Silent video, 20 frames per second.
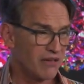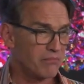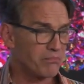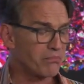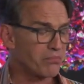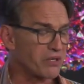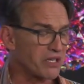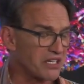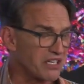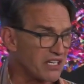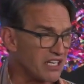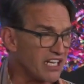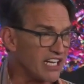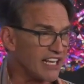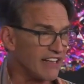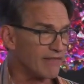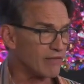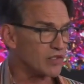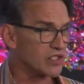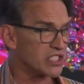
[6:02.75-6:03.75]

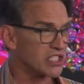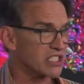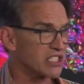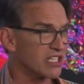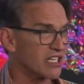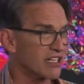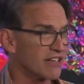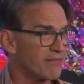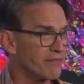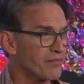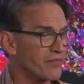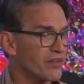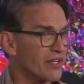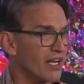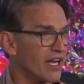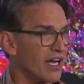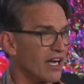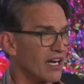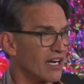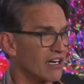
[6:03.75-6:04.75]
beliefs,
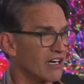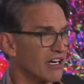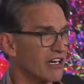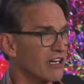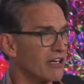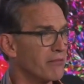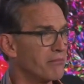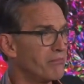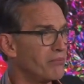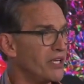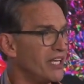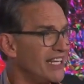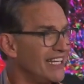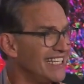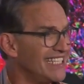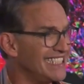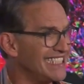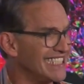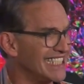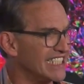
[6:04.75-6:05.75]
our
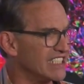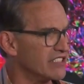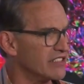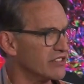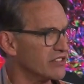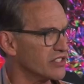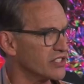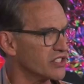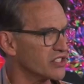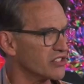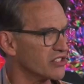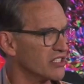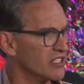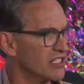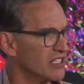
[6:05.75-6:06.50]
opinions,